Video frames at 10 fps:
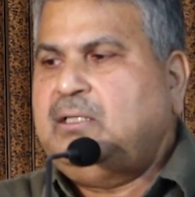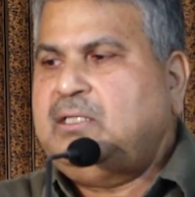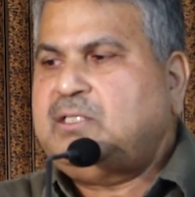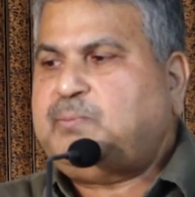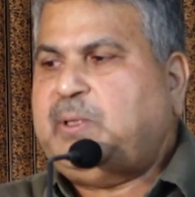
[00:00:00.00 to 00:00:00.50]

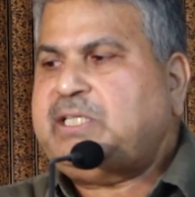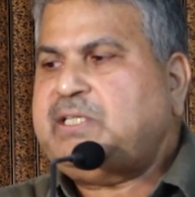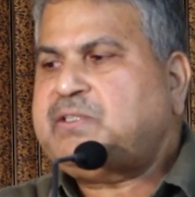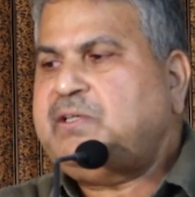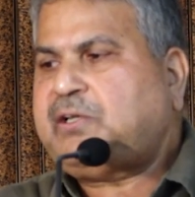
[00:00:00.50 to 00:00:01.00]

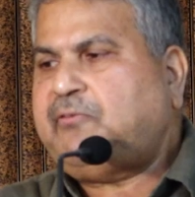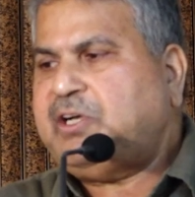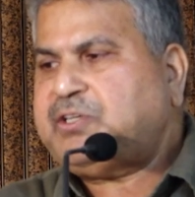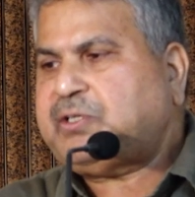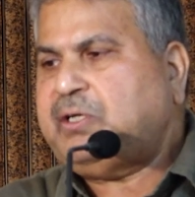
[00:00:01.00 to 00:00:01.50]
Species
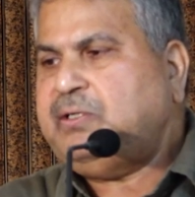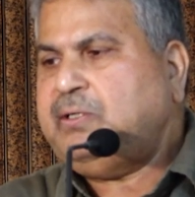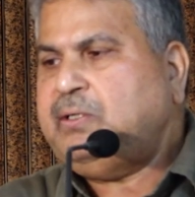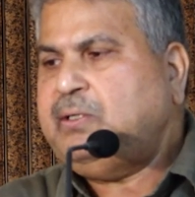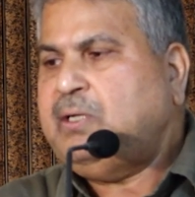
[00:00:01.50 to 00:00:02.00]

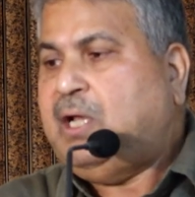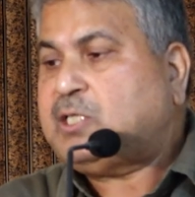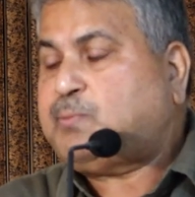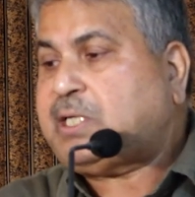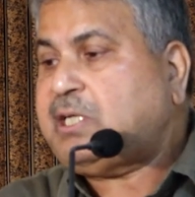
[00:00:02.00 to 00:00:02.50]
intervention, a
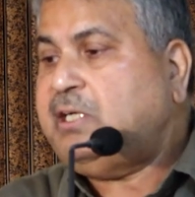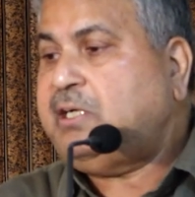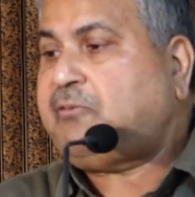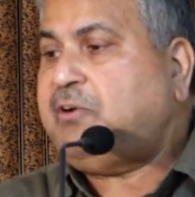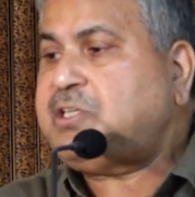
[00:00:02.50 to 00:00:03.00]
special
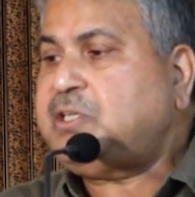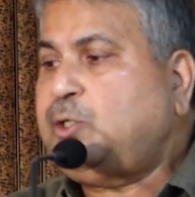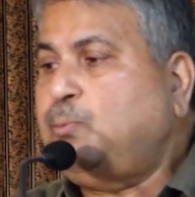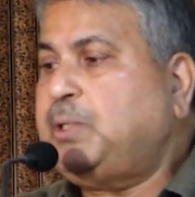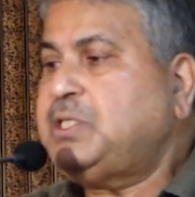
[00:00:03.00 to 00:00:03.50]
intervention
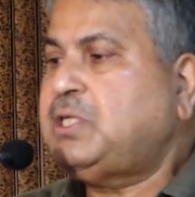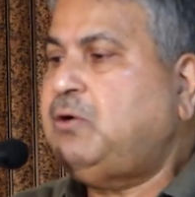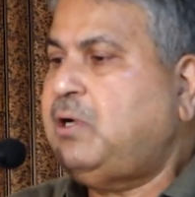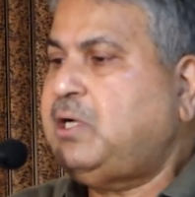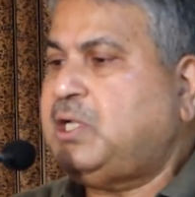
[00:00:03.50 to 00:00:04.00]
to
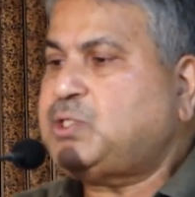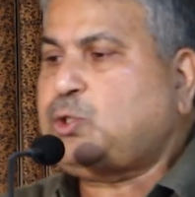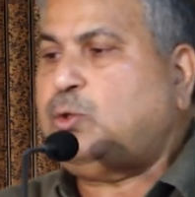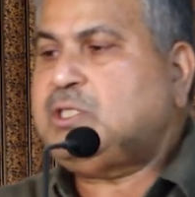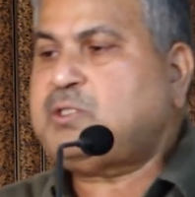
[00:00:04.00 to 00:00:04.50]
preserve and
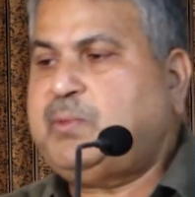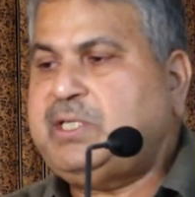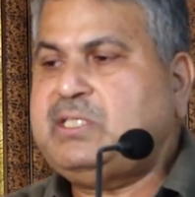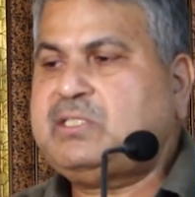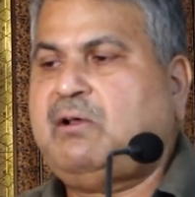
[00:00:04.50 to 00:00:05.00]
restore the
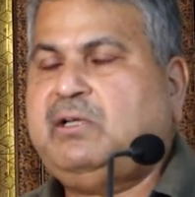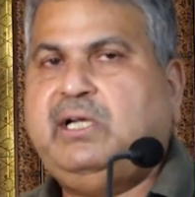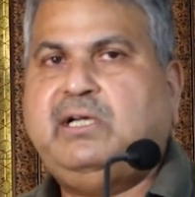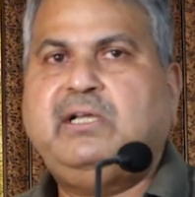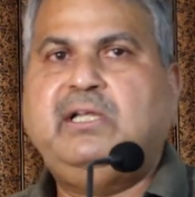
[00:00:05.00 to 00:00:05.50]
species are
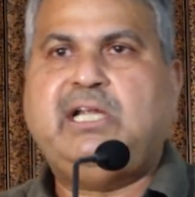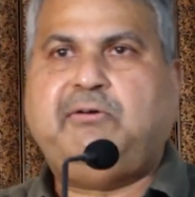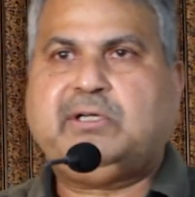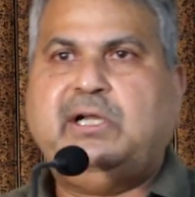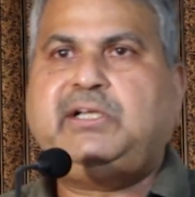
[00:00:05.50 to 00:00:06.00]
needed in
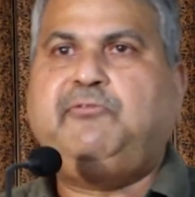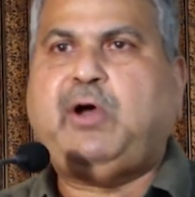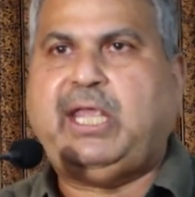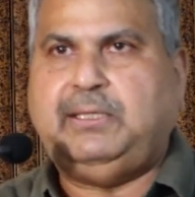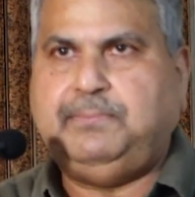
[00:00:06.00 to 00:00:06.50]
our country.
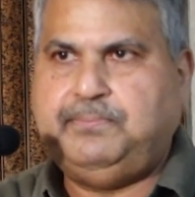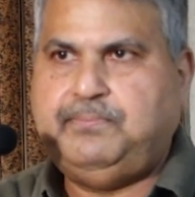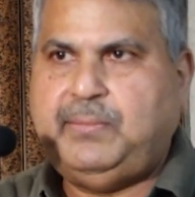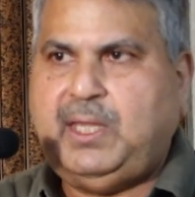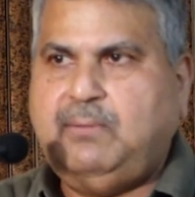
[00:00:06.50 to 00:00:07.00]
Why?
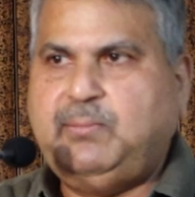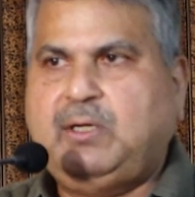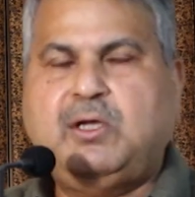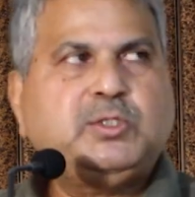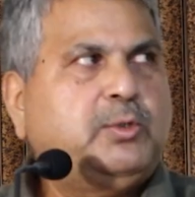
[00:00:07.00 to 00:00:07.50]

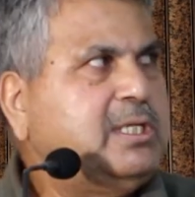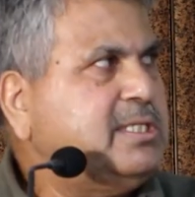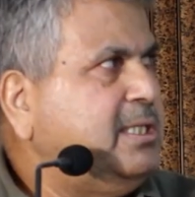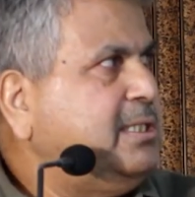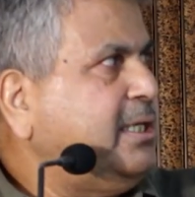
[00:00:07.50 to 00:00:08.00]
Because you can
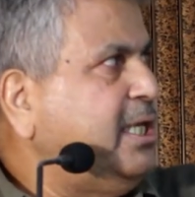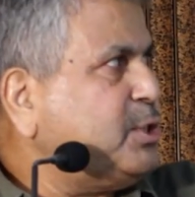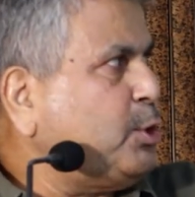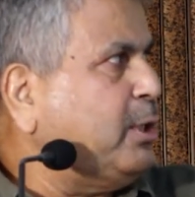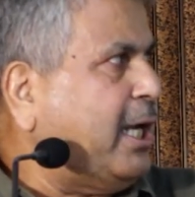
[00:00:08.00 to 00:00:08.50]
see that
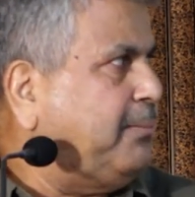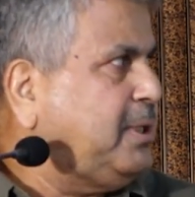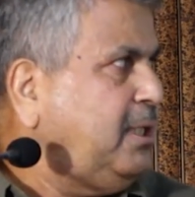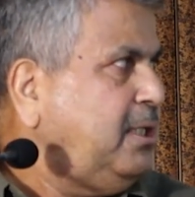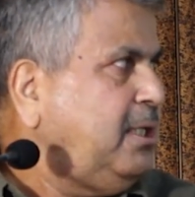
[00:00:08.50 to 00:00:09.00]
histogram.
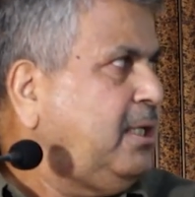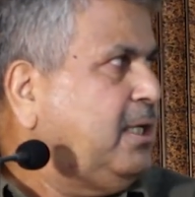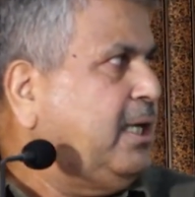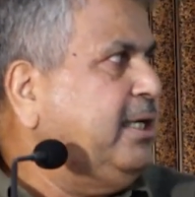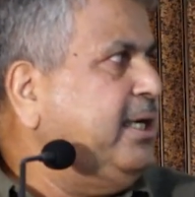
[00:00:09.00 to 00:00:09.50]

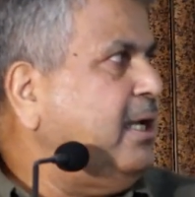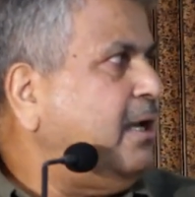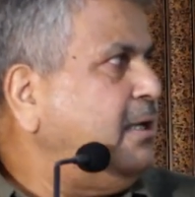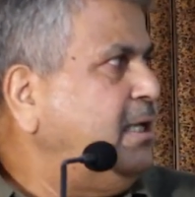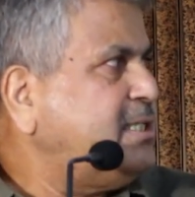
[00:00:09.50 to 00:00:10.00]

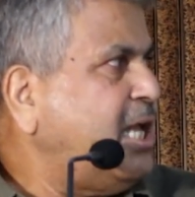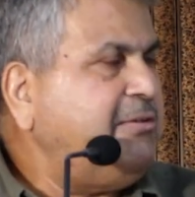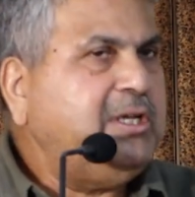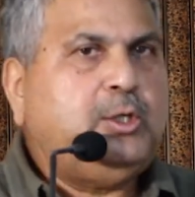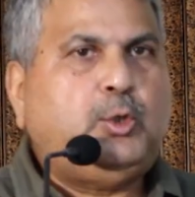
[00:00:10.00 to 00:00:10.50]
India is
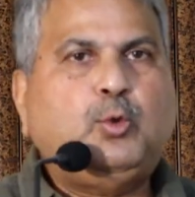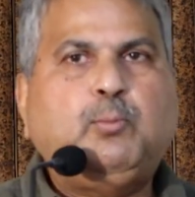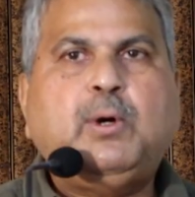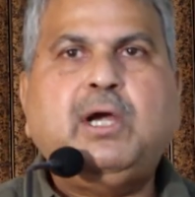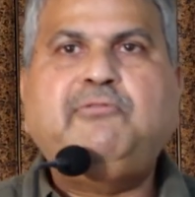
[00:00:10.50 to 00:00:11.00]
having
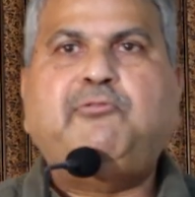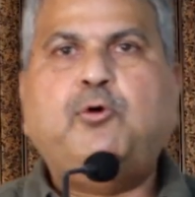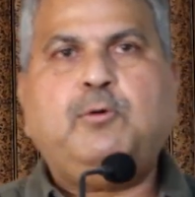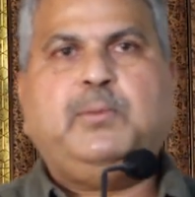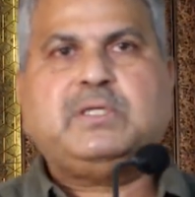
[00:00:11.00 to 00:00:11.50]

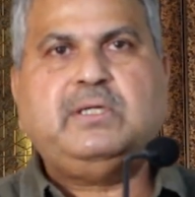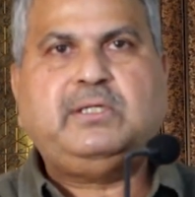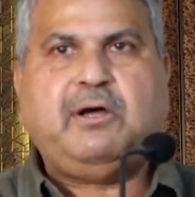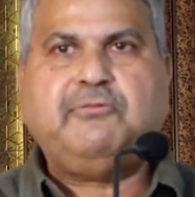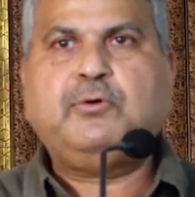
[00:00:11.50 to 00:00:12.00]

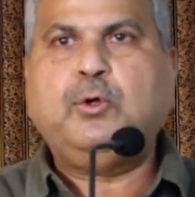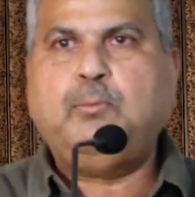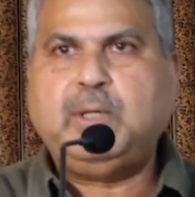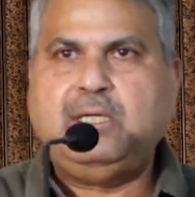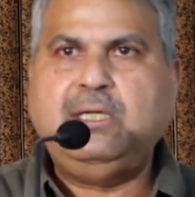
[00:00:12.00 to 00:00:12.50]
2.4% of
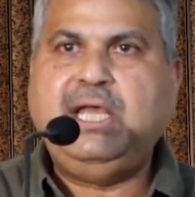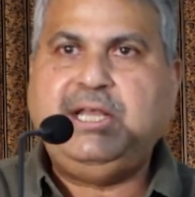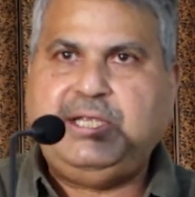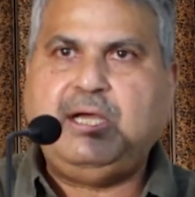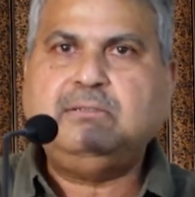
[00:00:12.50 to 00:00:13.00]
global
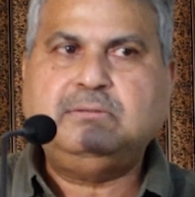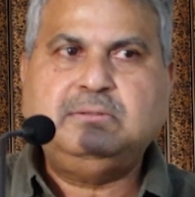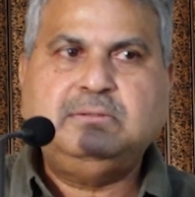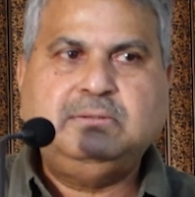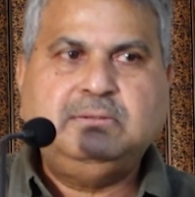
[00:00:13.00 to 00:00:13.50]
area,
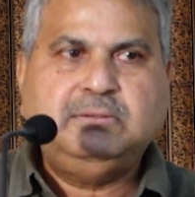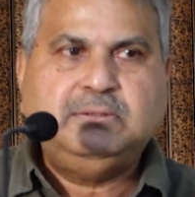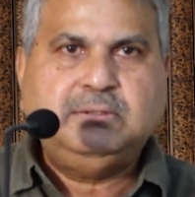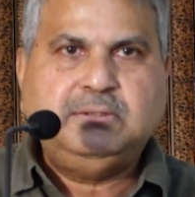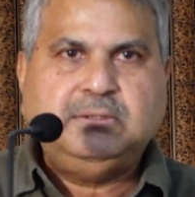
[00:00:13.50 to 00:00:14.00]

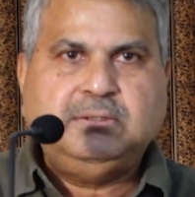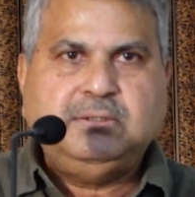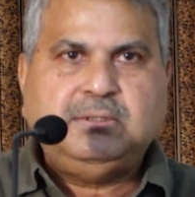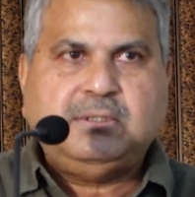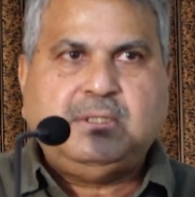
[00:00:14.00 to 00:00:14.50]

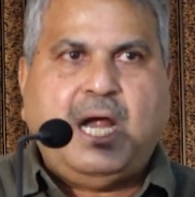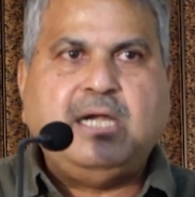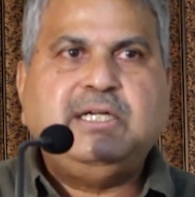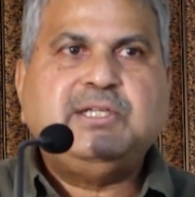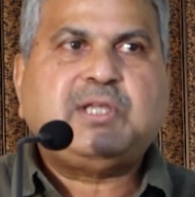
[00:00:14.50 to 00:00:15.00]

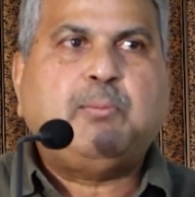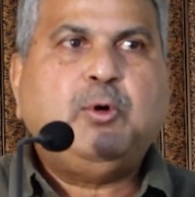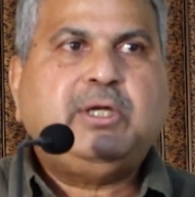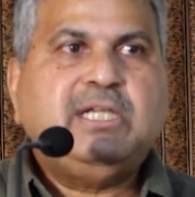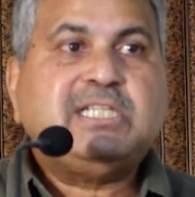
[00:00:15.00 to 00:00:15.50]
and it is supporting